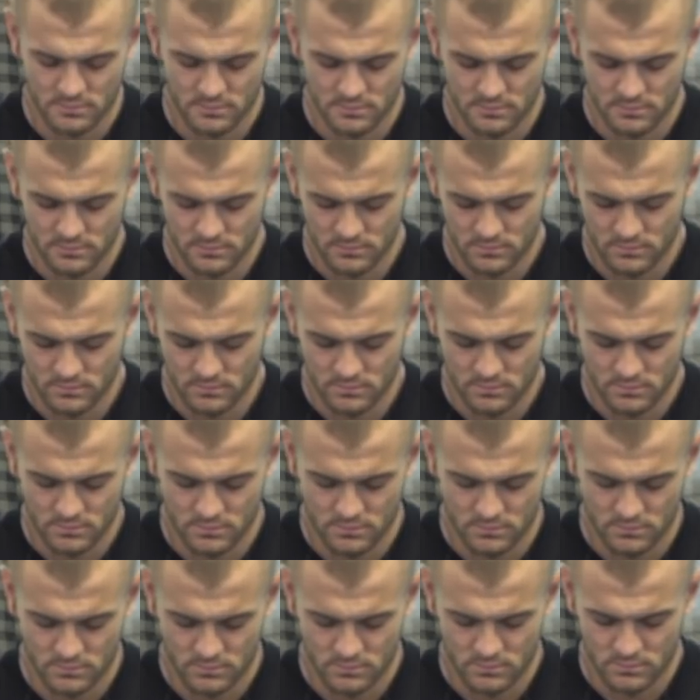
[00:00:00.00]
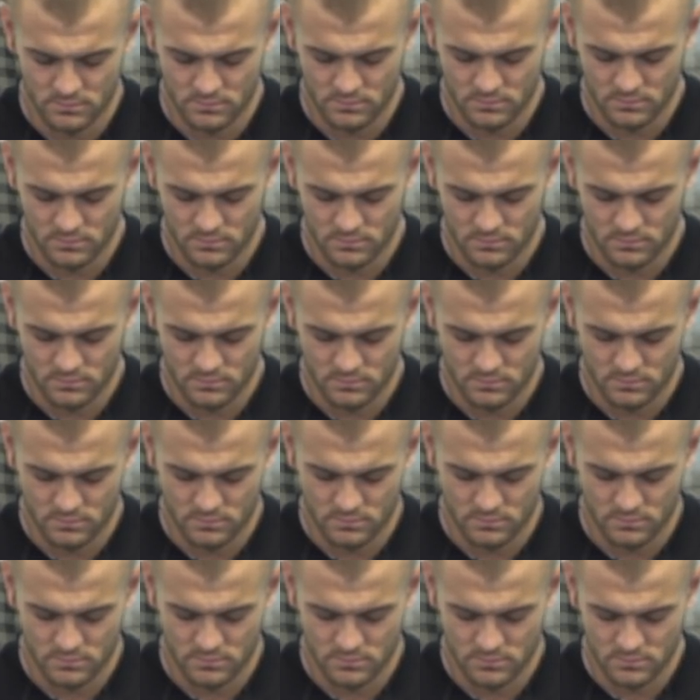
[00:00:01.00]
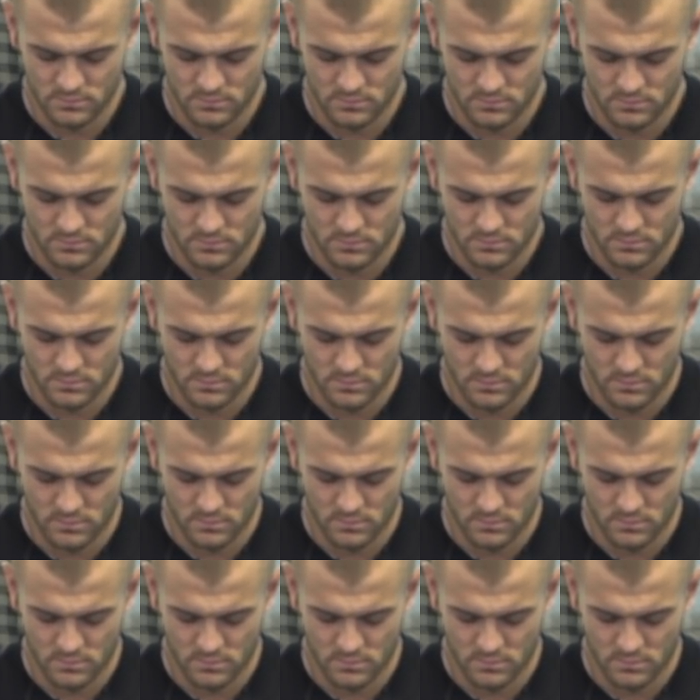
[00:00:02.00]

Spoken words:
[no speech]